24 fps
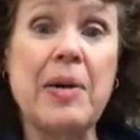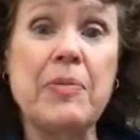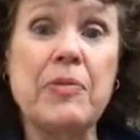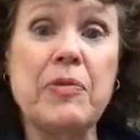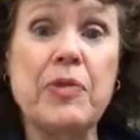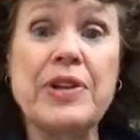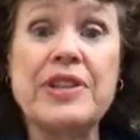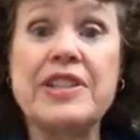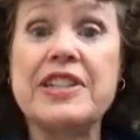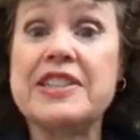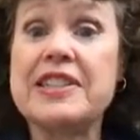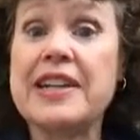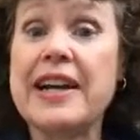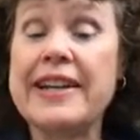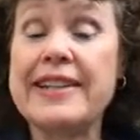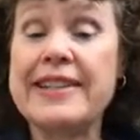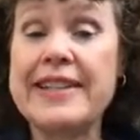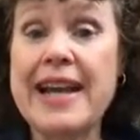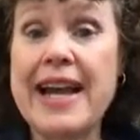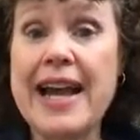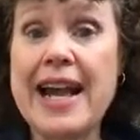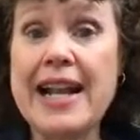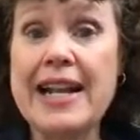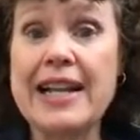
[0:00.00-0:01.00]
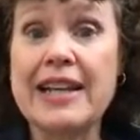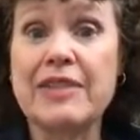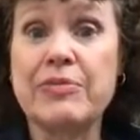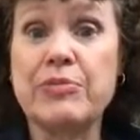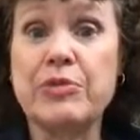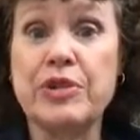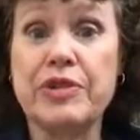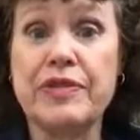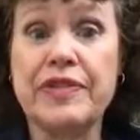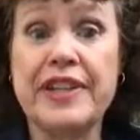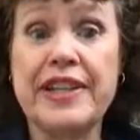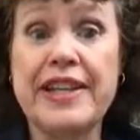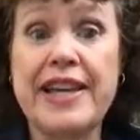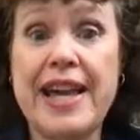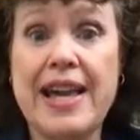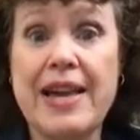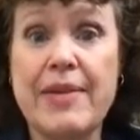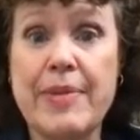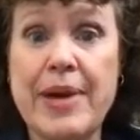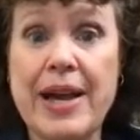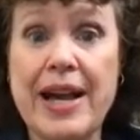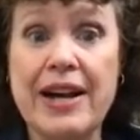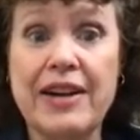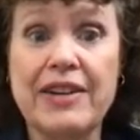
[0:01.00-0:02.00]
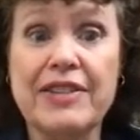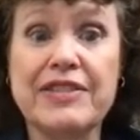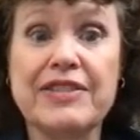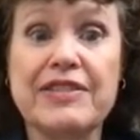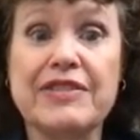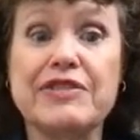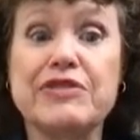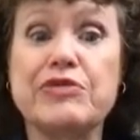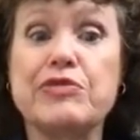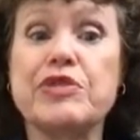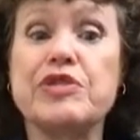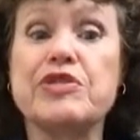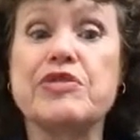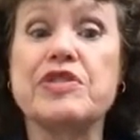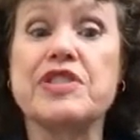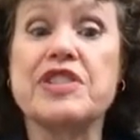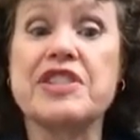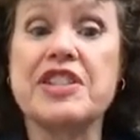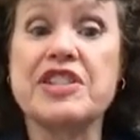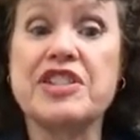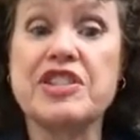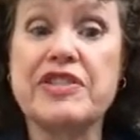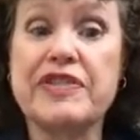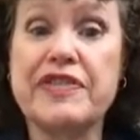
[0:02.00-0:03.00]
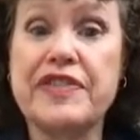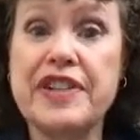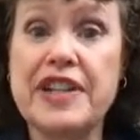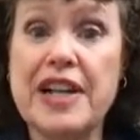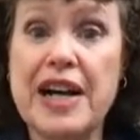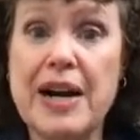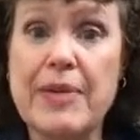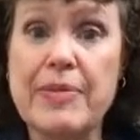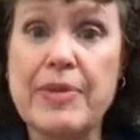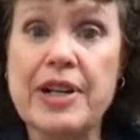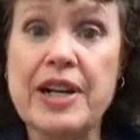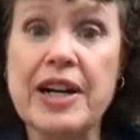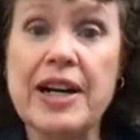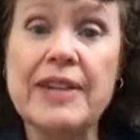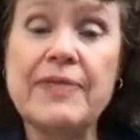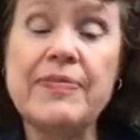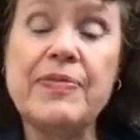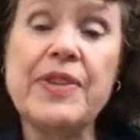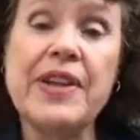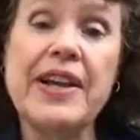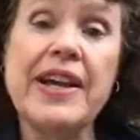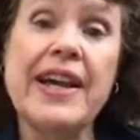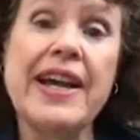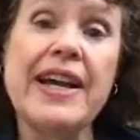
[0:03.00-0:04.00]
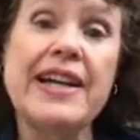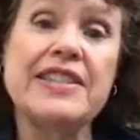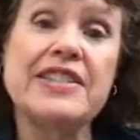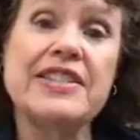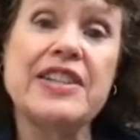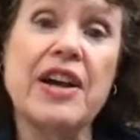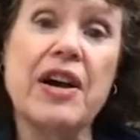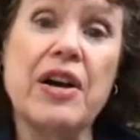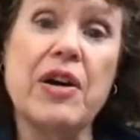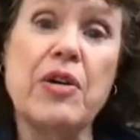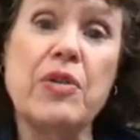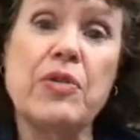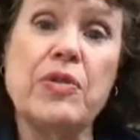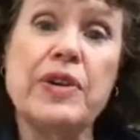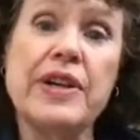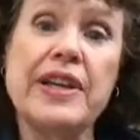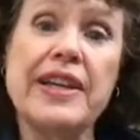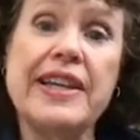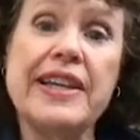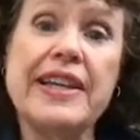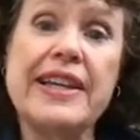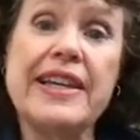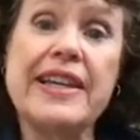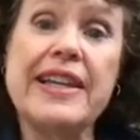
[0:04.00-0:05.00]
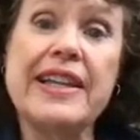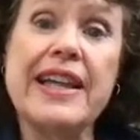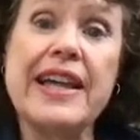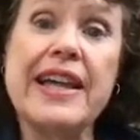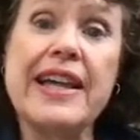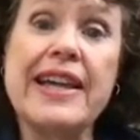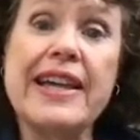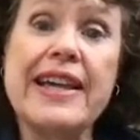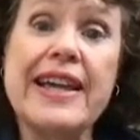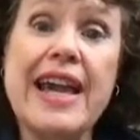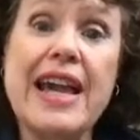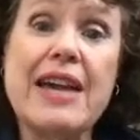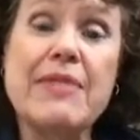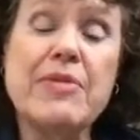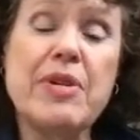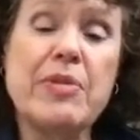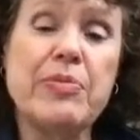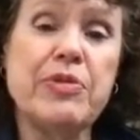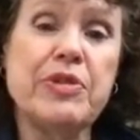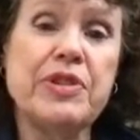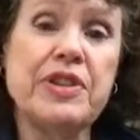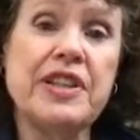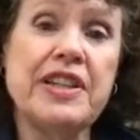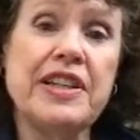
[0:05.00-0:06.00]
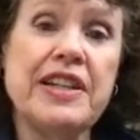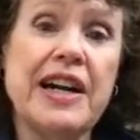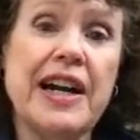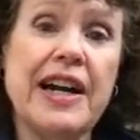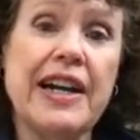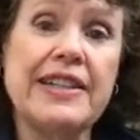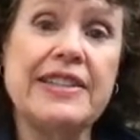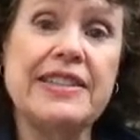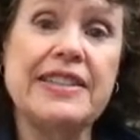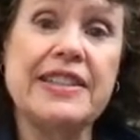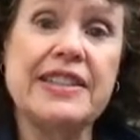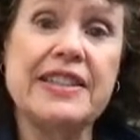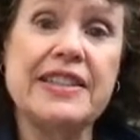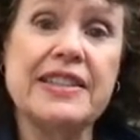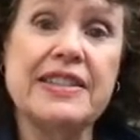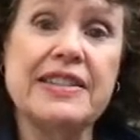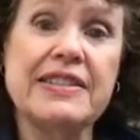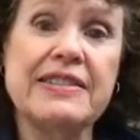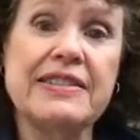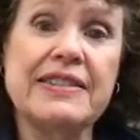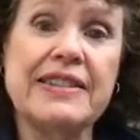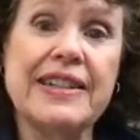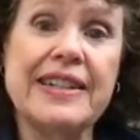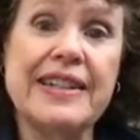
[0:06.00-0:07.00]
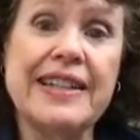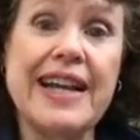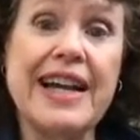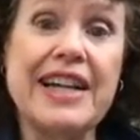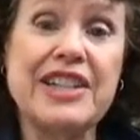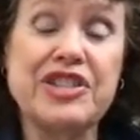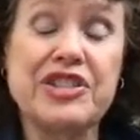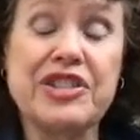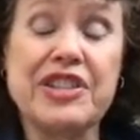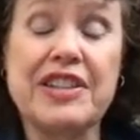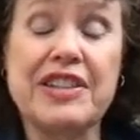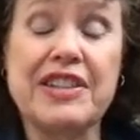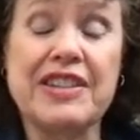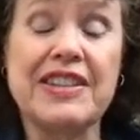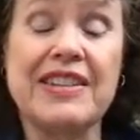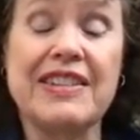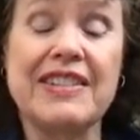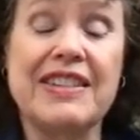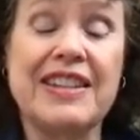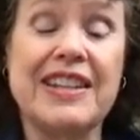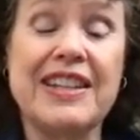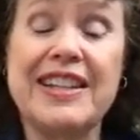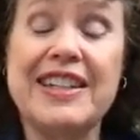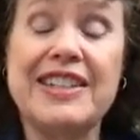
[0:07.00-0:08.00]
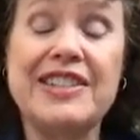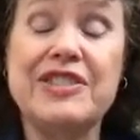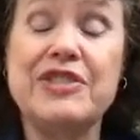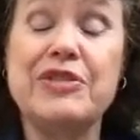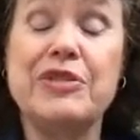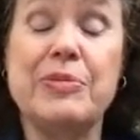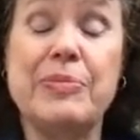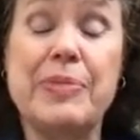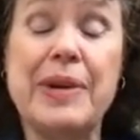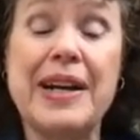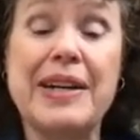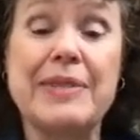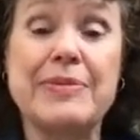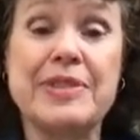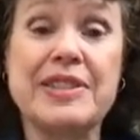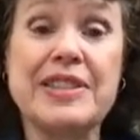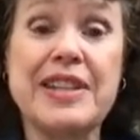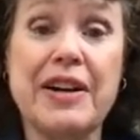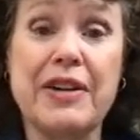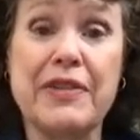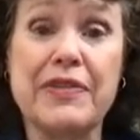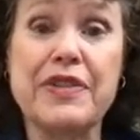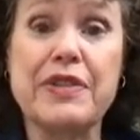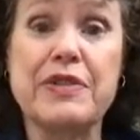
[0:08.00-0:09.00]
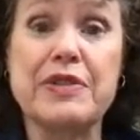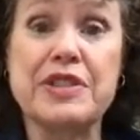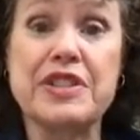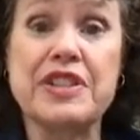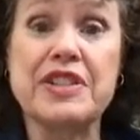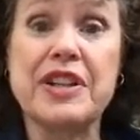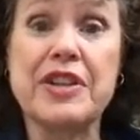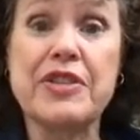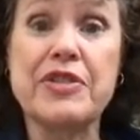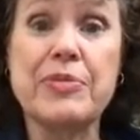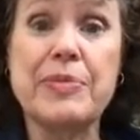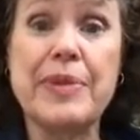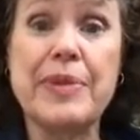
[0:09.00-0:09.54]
when the Titanic movie came out, which was such a phenomenon. So he came up with the idea, and actually he didn't do it by himself. There was another